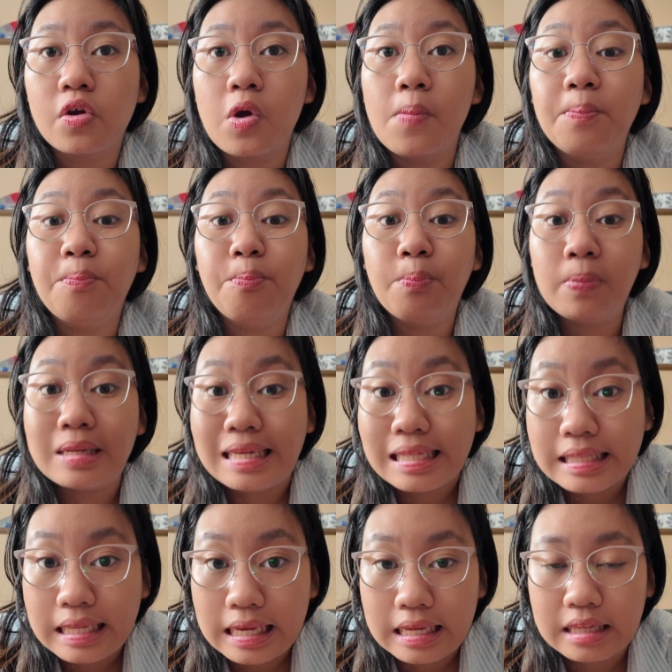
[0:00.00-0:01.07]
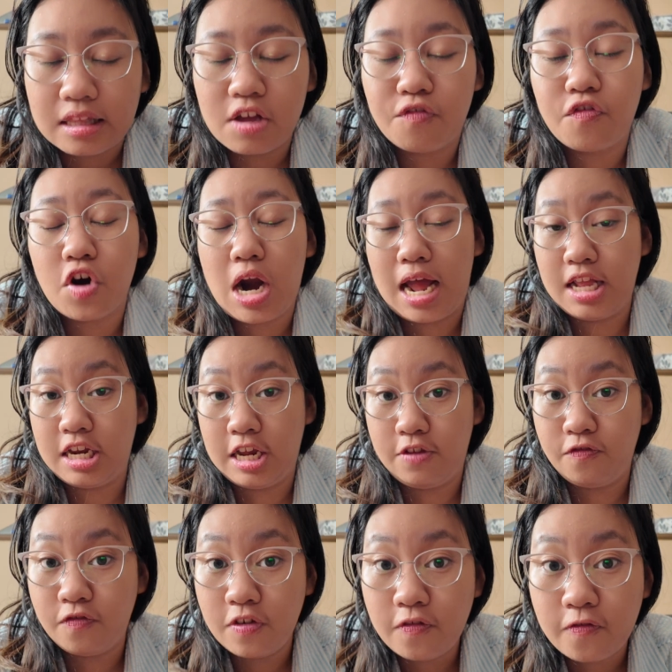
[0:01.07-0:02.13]
completing the
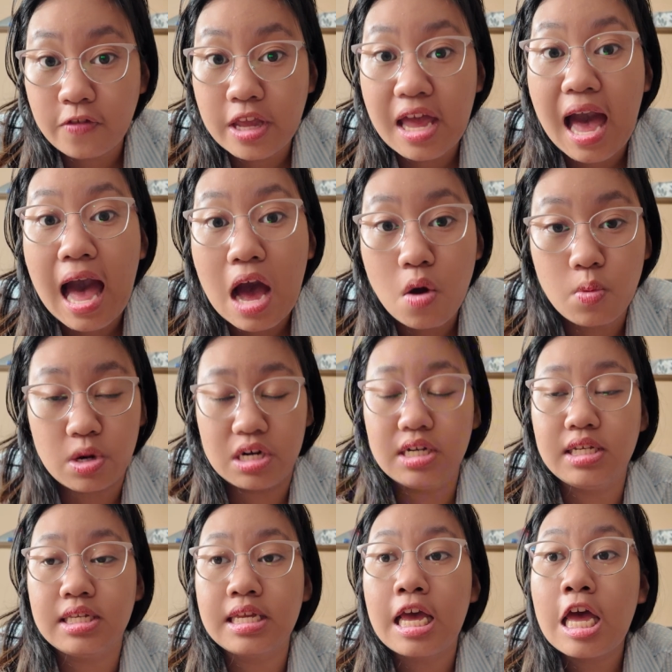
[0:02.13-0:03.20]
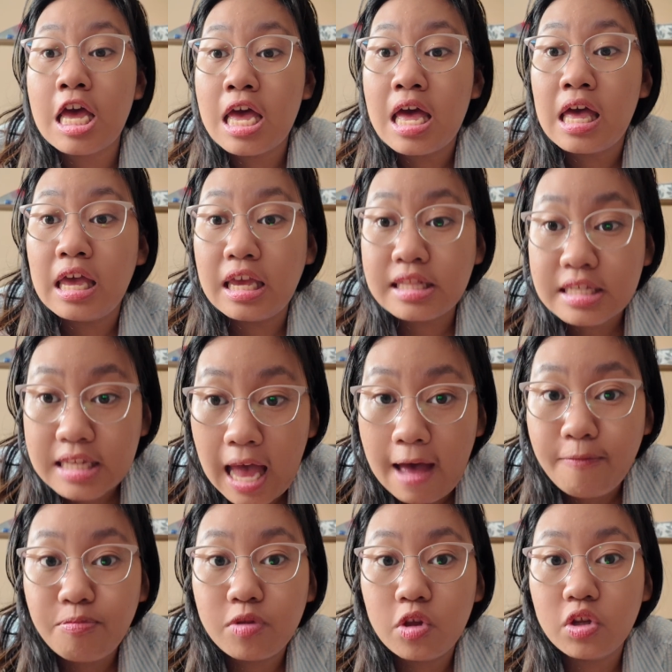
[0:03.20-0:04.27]
450 hours, it's
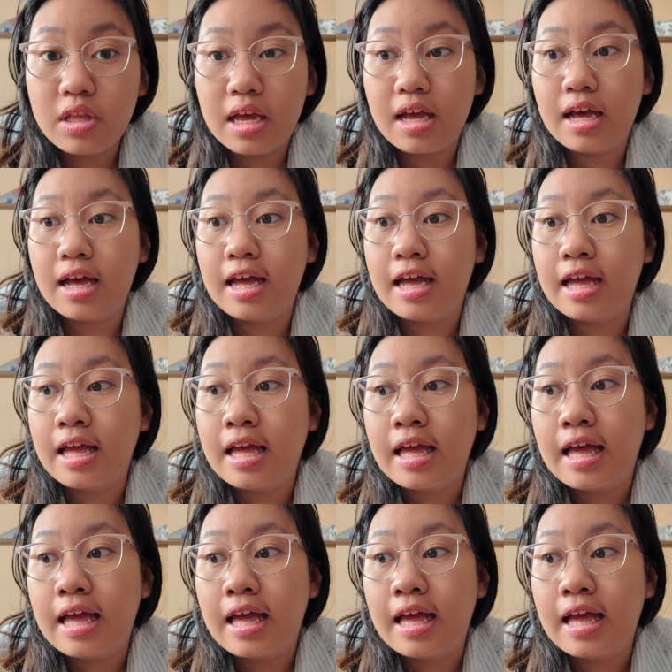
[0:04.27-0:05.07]
up to the